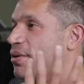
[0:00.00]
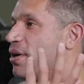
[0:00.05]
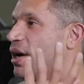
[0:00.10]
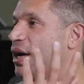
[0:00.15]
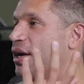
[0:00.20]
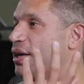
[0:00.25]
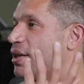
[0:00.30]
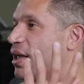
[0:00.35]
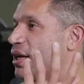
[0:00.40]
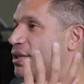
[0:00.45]

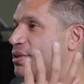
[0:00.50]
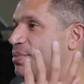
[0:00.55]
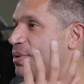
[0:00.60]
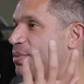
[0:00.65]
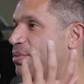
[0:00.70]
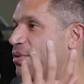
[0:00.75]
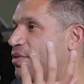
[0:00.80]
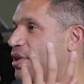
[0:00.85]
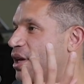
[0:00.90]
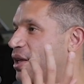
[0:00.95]
Great. Lots of
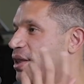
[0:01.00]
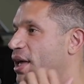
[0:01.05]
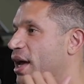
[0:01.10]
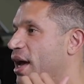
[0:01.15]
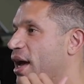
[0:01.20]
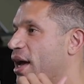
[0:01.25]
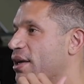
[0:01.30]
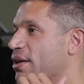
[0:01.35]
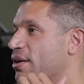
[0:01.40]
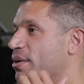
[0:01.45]
people have done
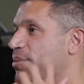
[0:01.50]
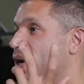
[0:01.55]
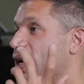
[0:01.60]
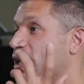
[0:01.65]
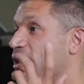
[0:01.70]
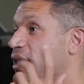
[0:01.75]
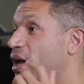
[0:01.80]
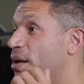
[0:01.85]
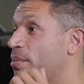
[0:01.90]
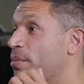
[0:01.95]
that. You can
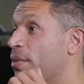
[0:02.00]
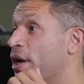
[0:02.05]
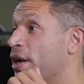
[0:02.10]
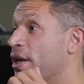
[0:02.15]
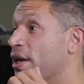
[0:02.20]
make a lot of